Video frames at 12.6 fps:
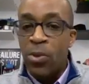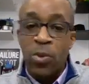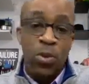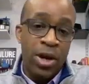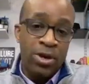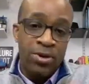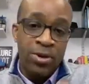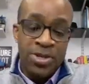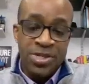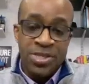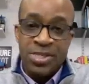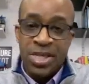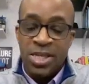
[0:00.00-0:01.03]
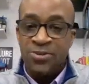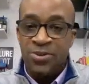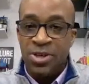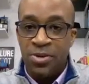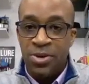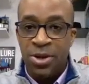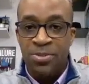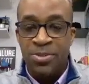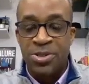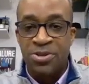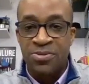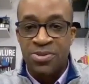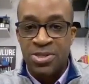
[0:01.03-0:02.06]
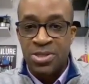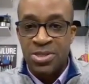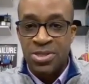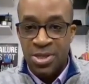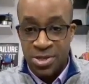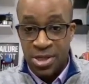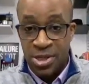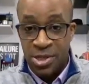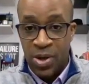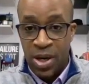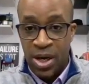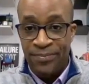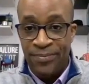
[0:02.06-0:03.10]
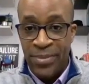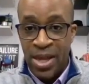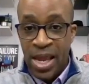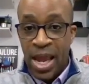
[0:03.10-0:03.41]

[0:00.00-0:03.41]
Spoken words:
We want you to be successful here at Human Services Consulting and Training,